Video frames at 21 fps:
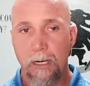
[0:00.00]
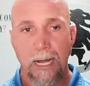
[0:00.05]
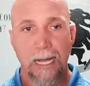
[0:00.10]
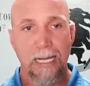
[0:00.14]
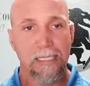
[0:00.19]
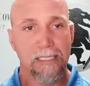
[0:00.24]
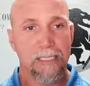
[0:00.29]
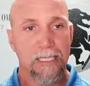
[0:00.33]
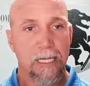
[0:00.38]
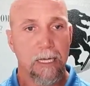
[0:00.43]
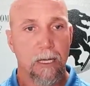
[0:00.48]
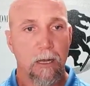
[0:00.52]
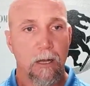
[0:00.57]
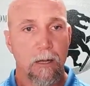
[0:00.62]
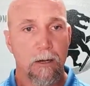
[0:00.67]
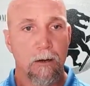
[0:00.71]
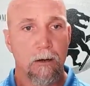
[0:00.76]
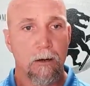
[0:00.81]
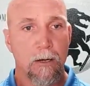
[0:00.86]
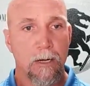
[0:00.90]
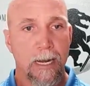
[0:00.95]
I see
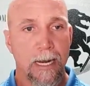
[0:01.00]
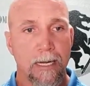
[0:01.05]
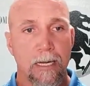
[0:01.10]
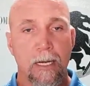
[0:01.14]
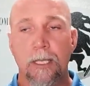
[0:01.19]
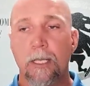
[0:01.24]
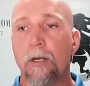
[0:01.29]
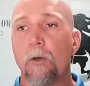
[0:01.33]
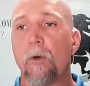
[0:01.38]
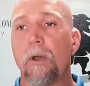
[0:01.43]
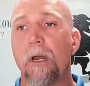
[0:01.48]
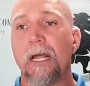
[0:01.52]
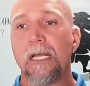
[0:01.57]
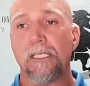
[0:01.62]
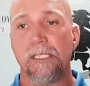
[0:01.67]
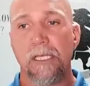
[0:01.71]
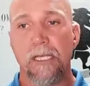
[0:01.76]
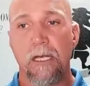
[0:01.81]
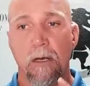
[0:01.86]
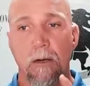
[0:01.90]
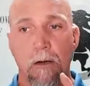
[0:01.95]
108. You know what I
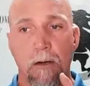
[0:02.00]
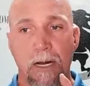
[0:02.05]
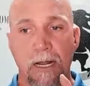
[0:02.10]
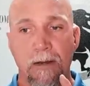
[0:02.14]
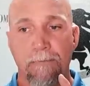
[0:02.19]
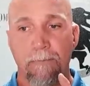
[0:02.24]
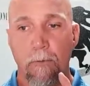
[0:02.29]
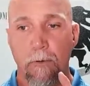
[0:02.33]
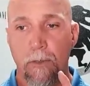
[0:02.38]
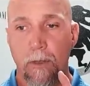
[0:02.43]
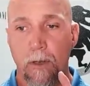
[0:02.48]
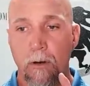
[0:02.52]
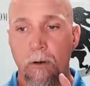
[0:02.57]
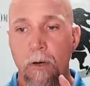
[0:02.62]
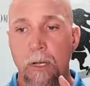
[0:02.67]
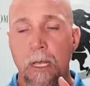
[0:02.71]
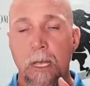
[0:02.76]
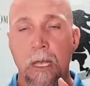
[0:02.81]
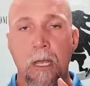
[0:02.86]
see 108 for, though?